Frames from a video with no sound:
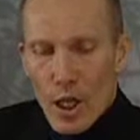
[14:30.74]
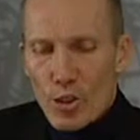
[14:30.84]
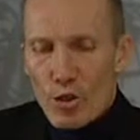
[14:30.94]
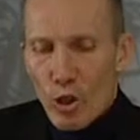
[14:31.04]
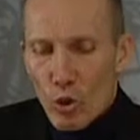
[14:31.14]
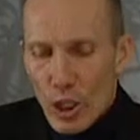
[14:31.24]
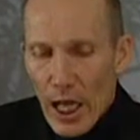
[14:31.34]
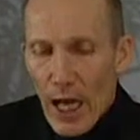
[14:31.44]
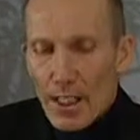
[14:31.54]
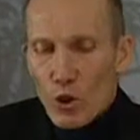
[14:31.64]
So
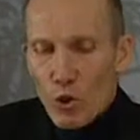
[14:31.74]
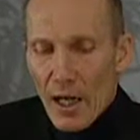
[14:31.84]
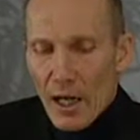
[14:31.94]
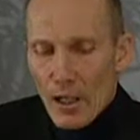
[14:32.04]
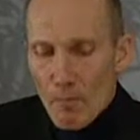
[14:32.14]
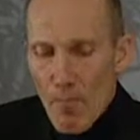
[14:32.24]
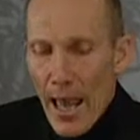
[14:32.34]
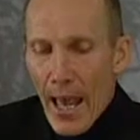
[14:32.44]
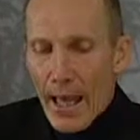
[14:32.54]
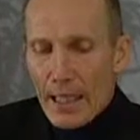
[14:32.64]
God created
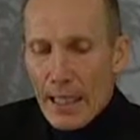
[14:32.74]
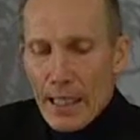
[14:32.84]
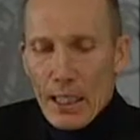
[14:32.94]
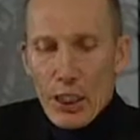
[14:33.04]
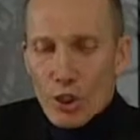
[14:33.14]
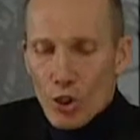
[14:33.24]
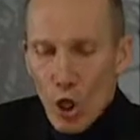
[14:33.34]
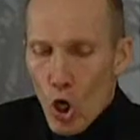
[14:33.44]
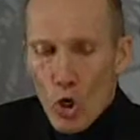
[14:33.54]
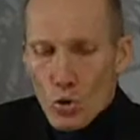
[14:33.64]
man in His
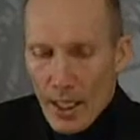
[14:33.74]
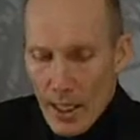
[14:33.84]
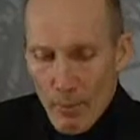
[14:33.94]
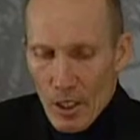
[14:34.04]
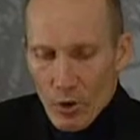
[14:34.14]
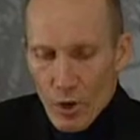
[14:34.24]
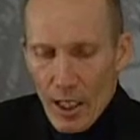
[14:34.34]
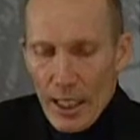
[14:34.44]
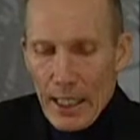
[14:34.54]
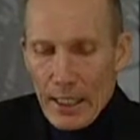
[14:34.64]
own image.
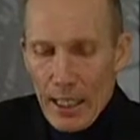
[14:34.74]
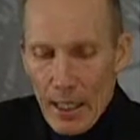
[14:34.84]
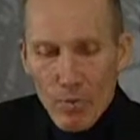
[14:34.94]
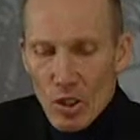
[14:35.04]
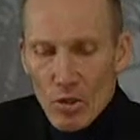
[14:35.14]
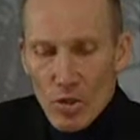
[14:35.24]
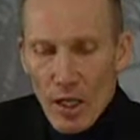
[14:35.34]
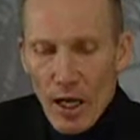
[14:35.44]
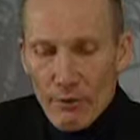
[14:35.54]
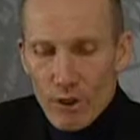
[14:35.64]
In the image
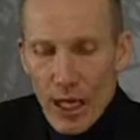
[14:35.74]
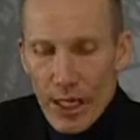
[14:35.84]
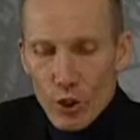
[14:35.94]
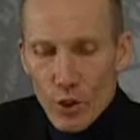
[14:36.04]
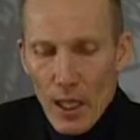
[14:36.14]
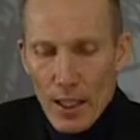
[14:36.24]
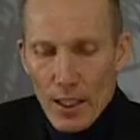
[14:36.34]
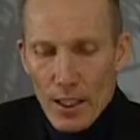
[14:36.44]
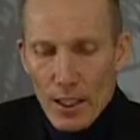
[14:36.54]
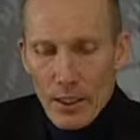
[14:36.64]
of God
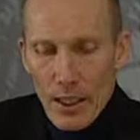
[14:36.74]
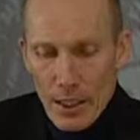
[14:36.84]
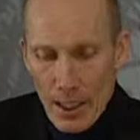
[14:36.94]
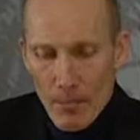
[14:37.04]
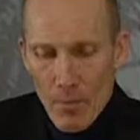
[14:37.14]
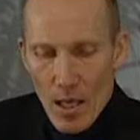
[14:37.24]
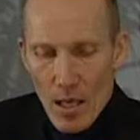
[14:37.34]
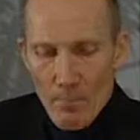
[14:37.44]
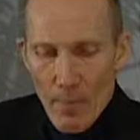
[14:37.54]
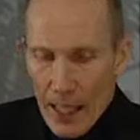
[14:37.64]
created He him.
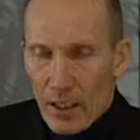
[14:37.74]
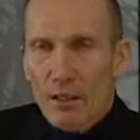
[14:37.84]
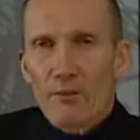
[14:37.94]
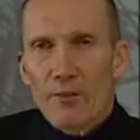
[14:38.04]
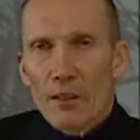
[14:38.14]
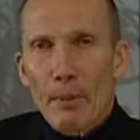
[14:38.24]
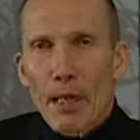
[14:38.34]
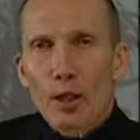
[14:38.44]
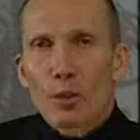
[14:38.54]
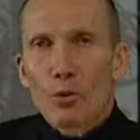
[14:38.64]
Male and
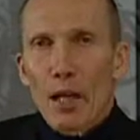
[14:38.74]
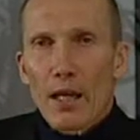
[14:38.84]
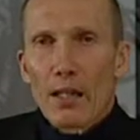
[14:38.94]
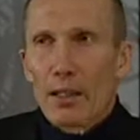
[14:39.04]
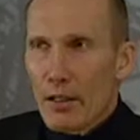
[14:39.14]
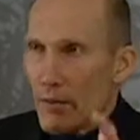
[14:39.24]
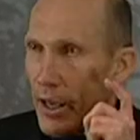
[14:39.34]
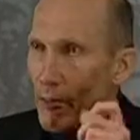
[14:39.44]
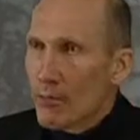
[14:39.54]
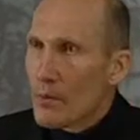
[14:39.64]
female created He
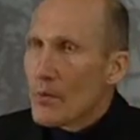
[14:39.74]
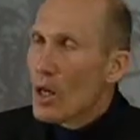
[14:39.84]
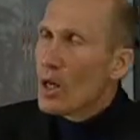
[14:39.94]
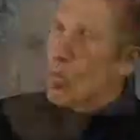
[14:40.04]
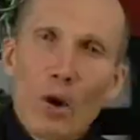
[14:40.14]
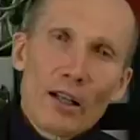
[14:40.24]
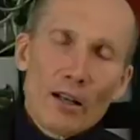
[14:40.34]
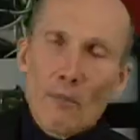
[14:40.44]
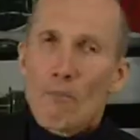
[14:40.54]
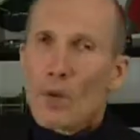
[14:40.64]
them. What
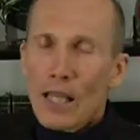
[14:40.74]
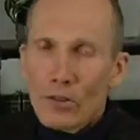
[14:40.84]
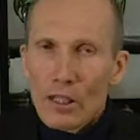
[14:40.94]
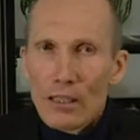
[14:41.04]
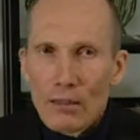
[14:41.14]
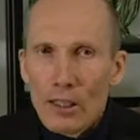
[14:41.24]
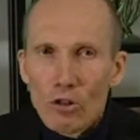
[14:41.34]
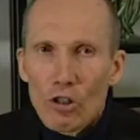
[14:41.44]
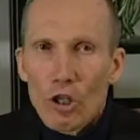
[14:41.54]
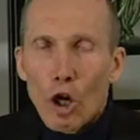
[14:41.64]
an amazing thing
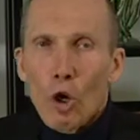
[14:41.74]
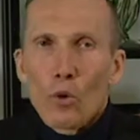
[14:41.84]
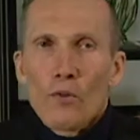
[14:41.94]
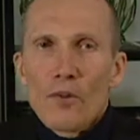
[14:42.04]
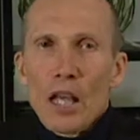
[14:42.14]
to know,